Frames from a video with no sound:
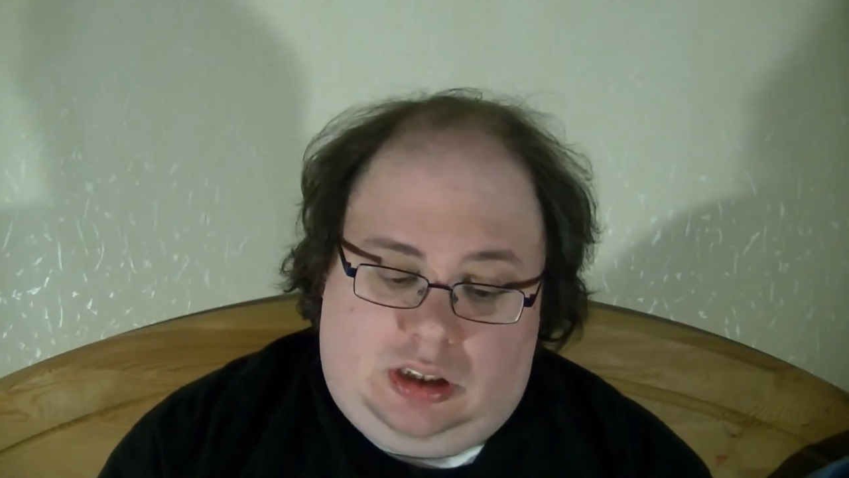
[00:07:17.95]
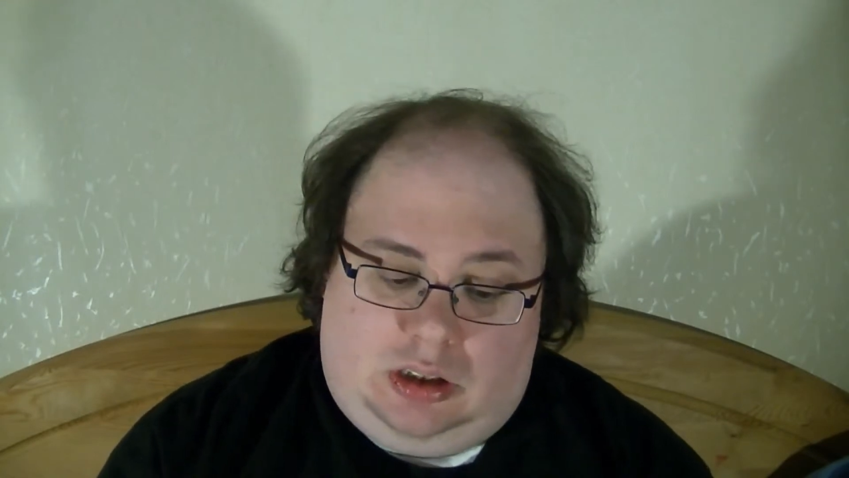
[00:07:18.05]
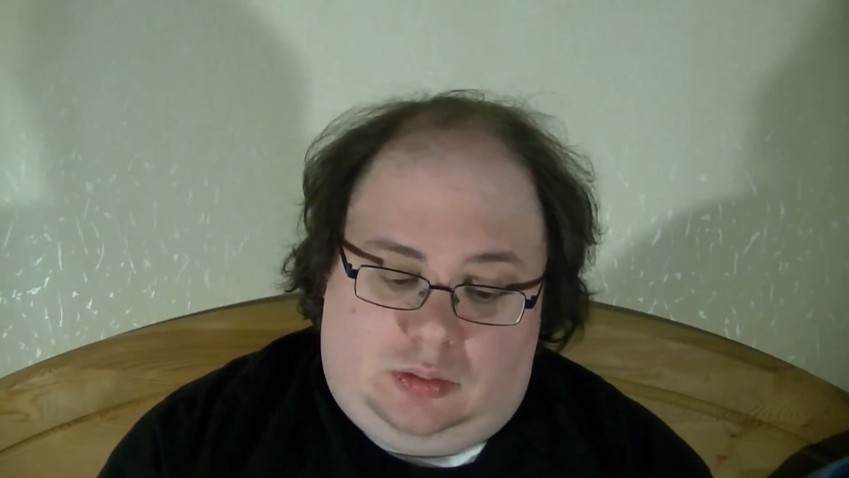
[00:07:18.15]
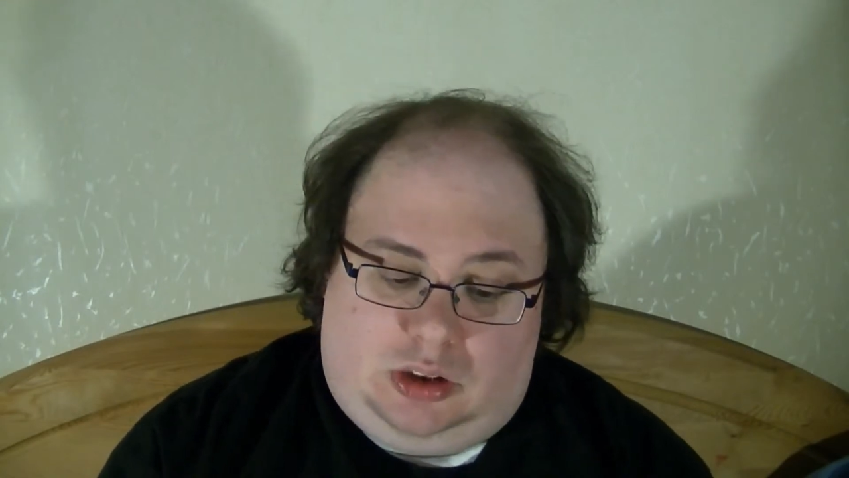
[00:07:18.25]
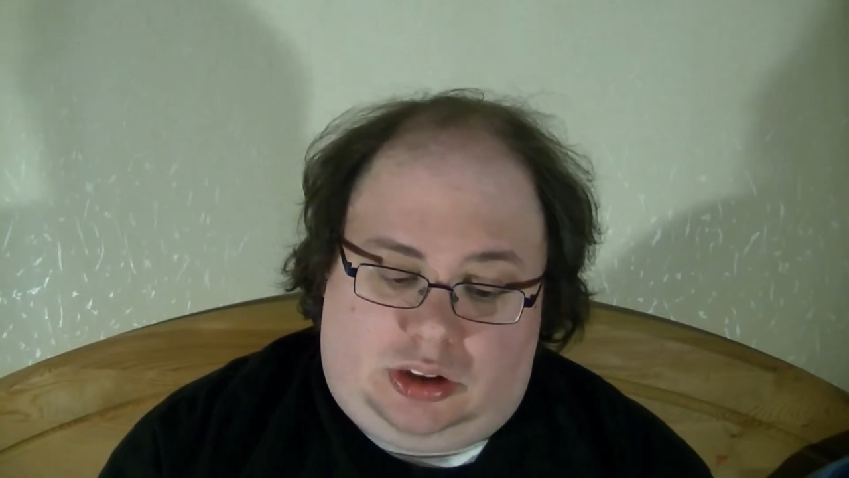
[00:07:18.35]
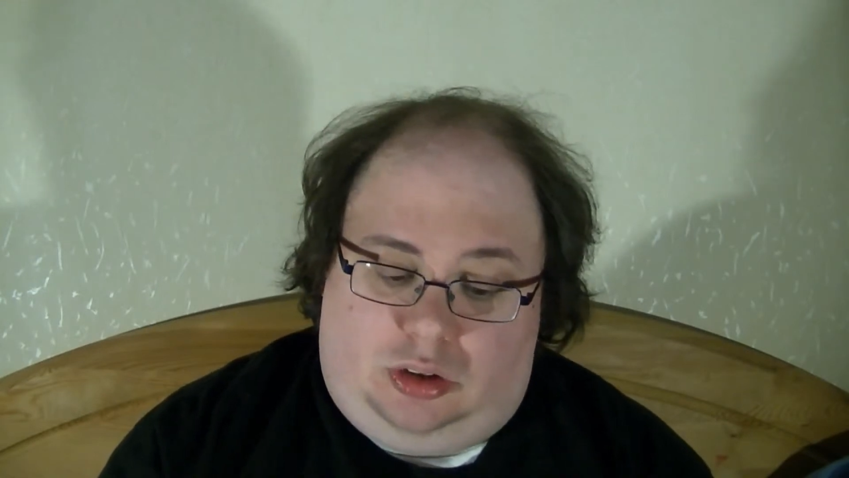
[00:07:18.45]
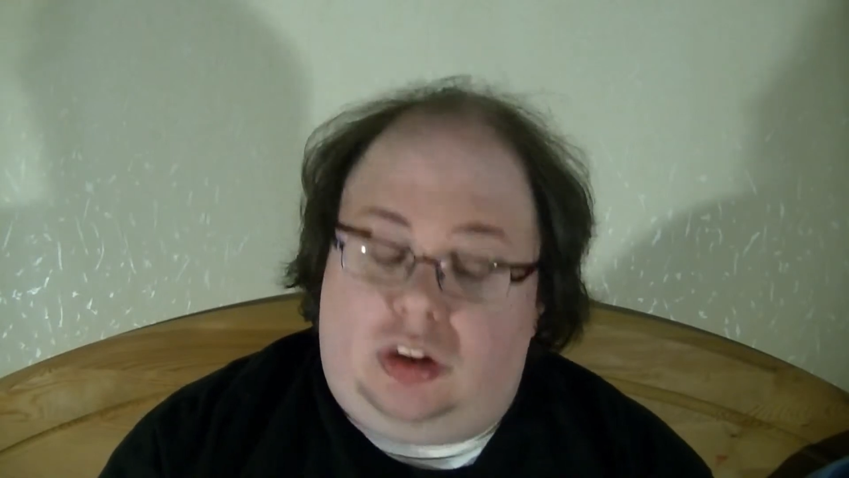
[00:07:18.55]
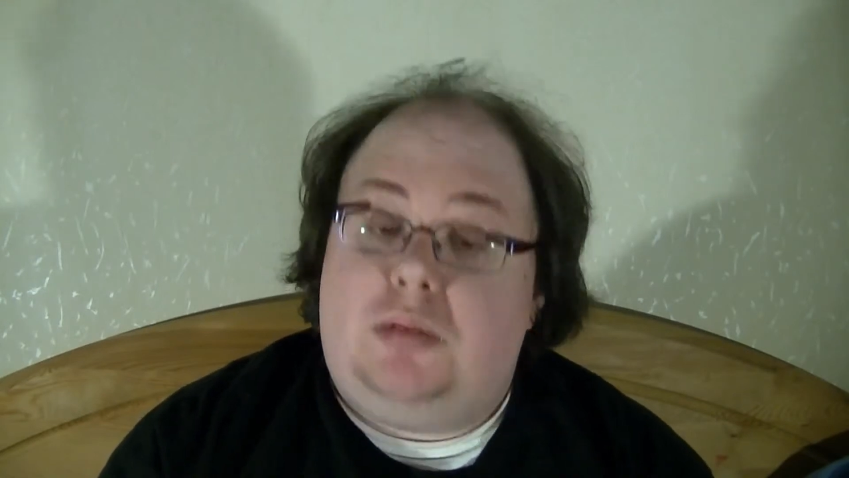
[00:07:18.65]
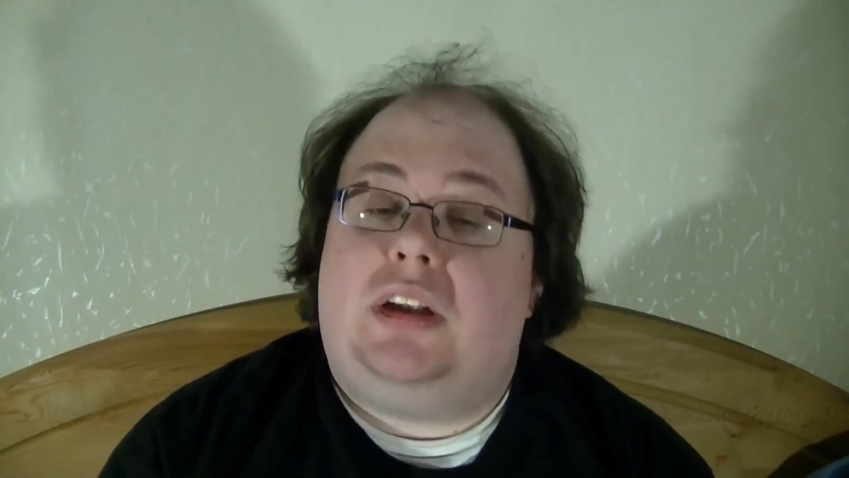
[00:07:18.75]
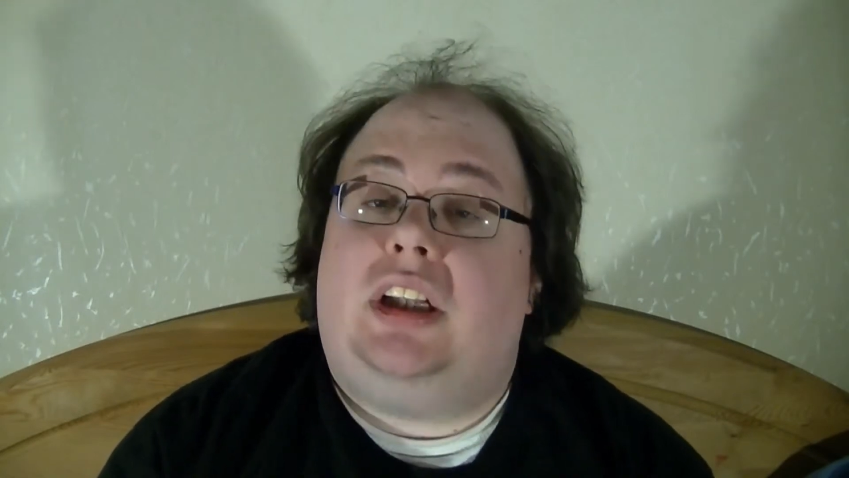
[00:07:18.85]
was
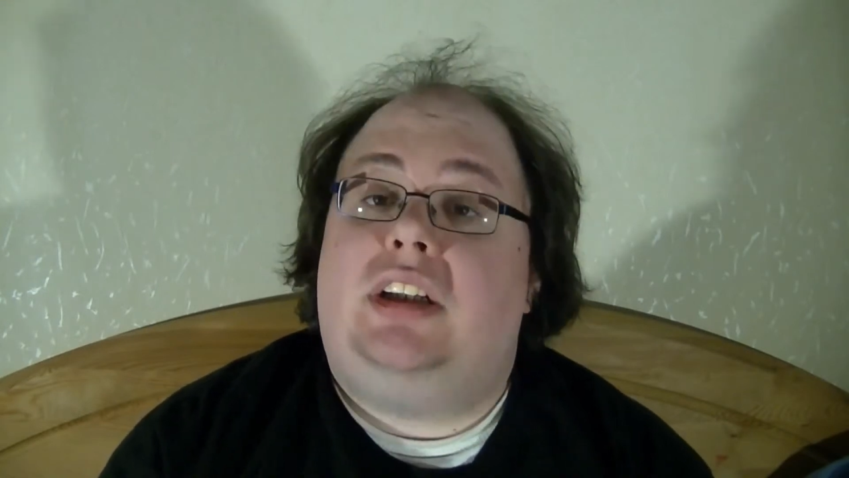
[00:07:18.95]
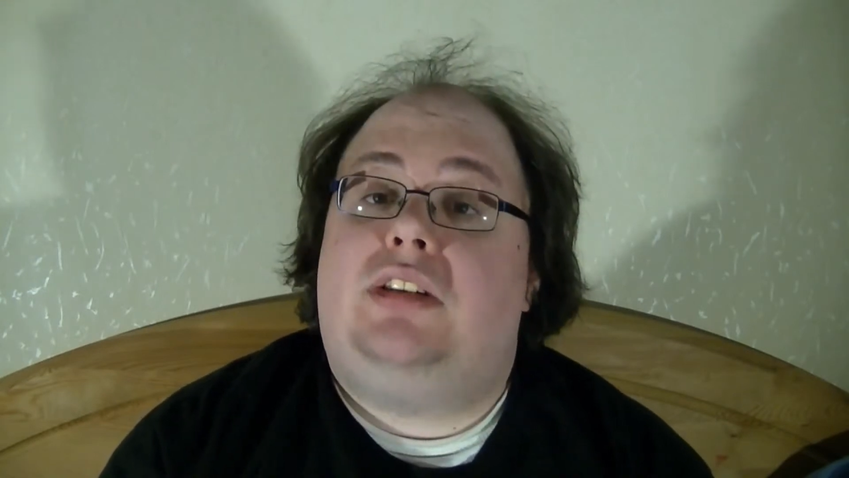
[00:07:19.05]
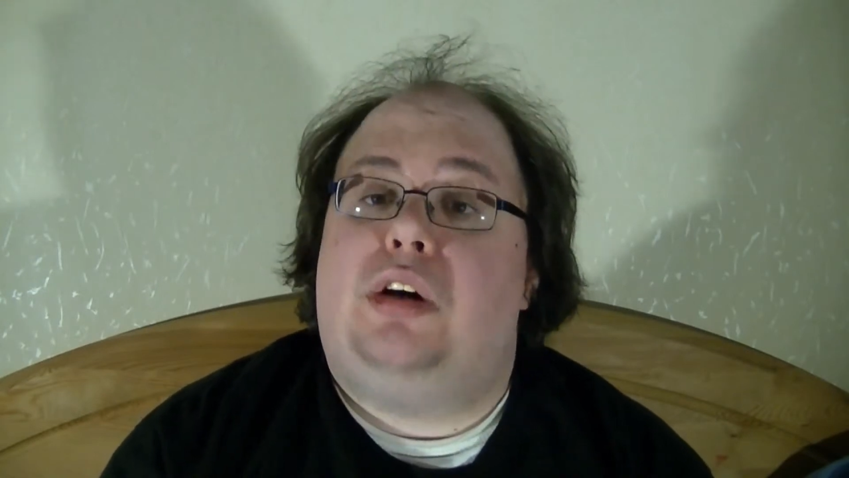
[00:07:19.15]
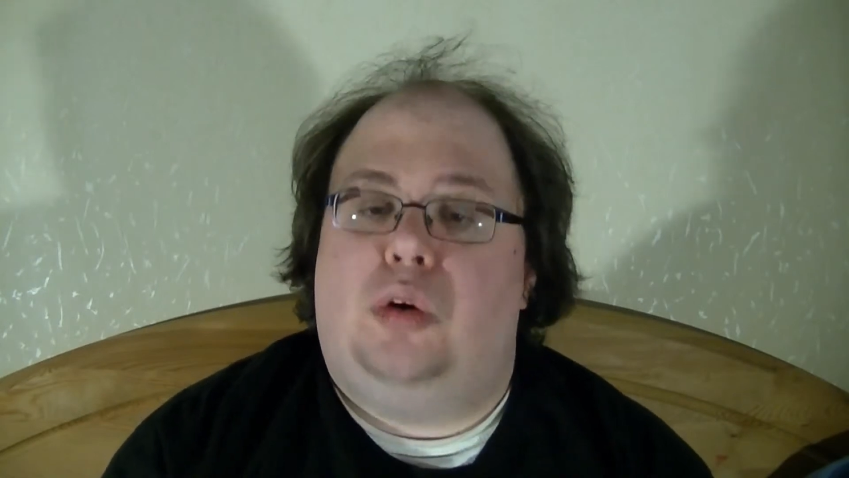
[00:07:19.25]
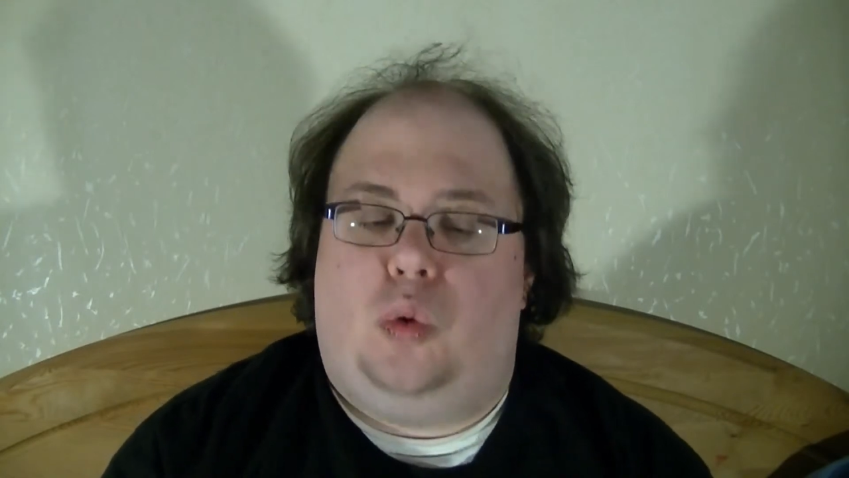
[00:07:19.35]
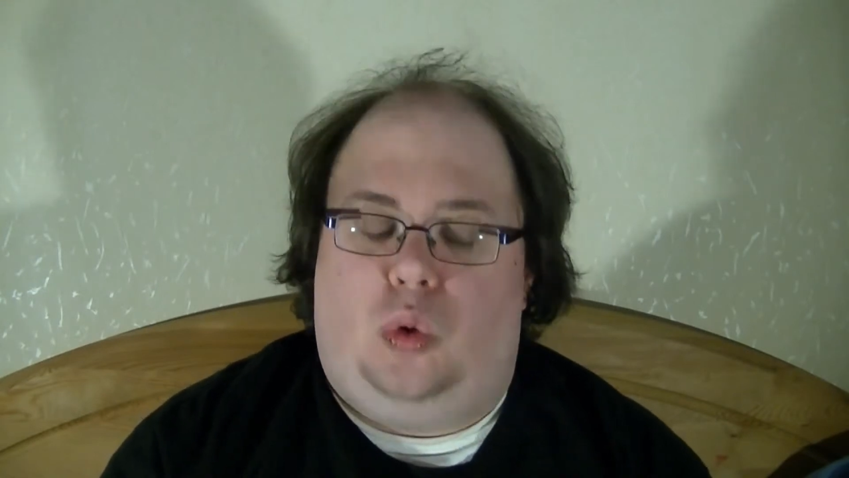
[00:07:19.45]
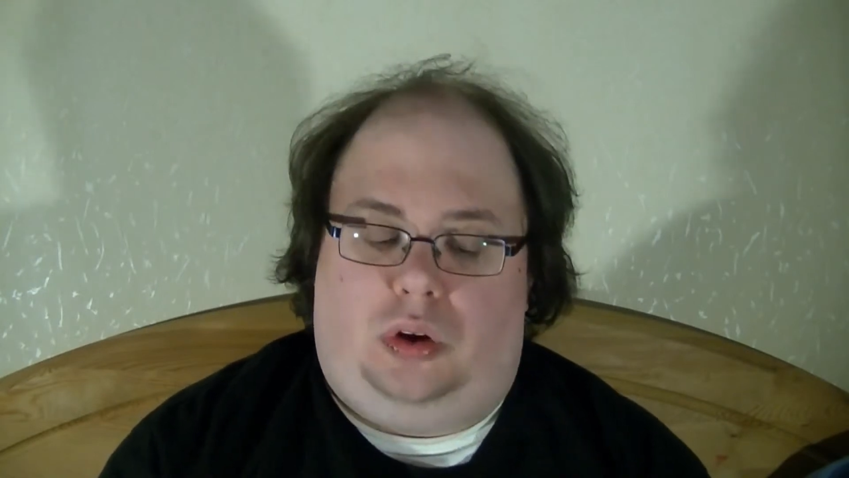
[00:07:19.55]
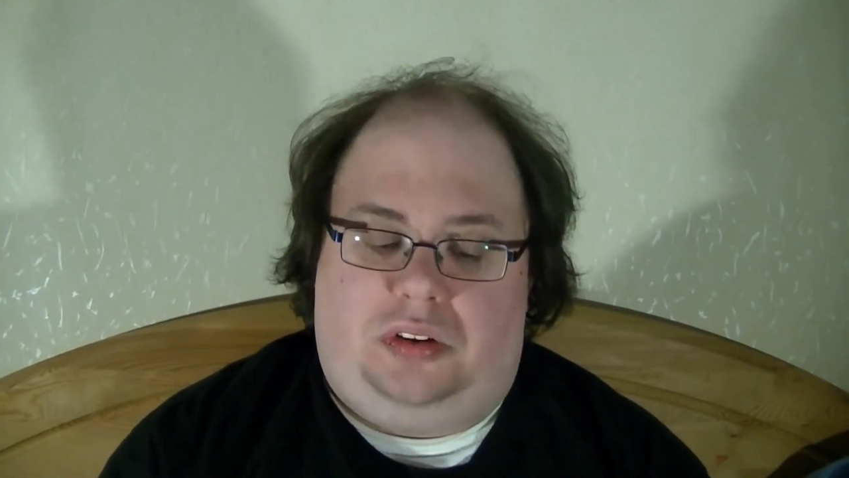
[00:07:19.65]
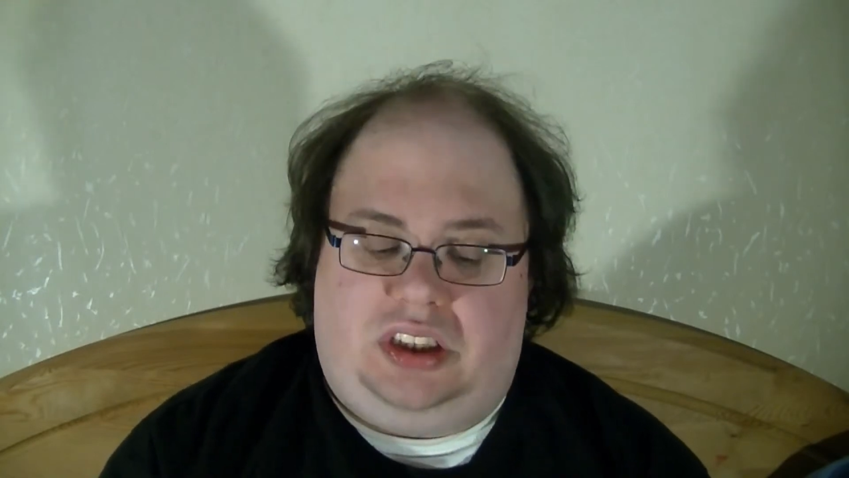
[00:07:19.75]
ultimately told